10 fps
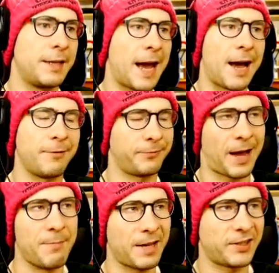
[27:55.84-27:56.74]
Yeah, I've
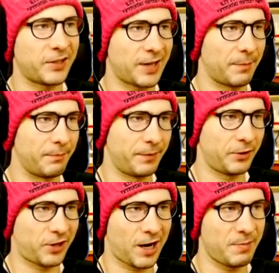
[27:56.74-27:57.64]
I messed this up.
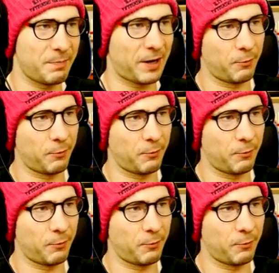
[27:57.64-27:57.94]
There's gotta be a